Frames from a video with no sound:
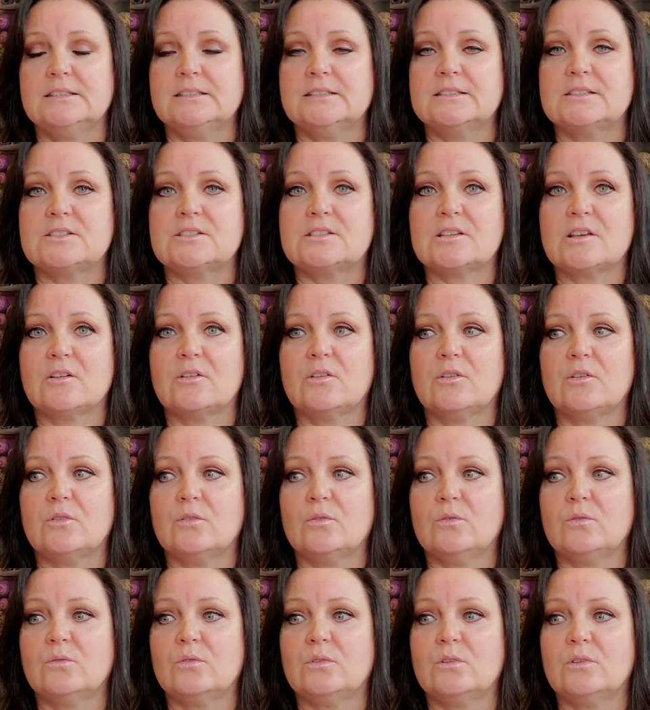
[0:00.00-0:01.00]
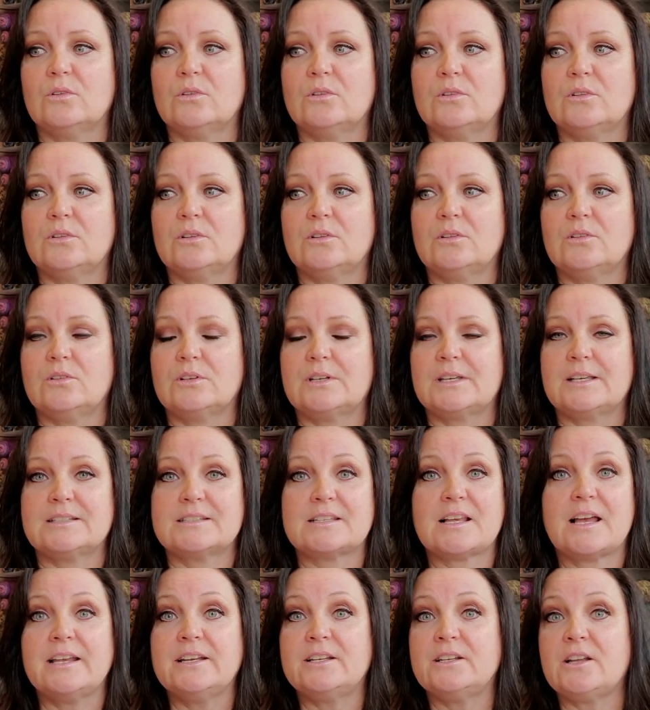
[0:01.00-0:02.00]
So,
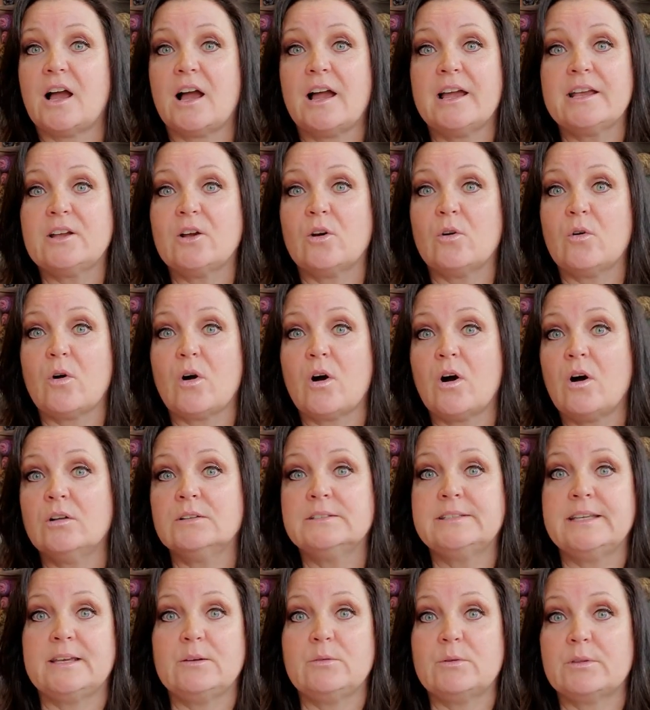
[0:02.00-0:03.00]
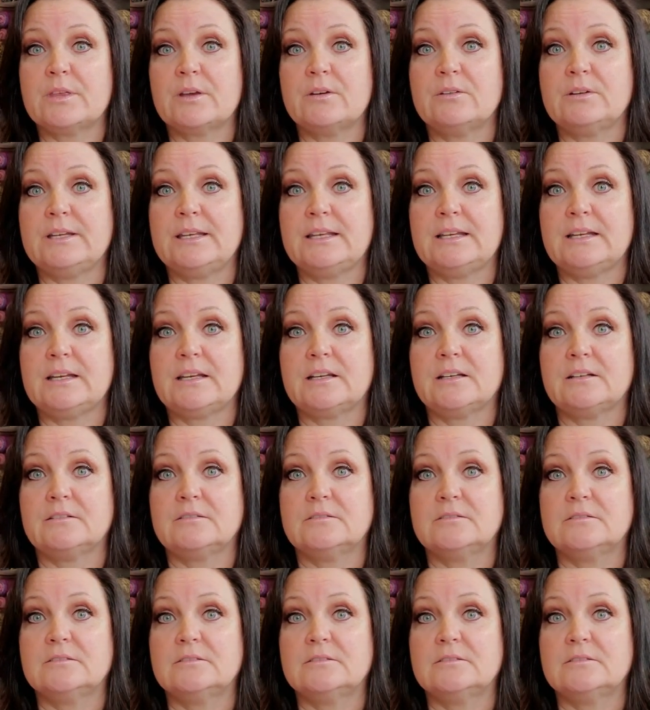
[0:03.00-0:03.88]
because I, I go all day without eating.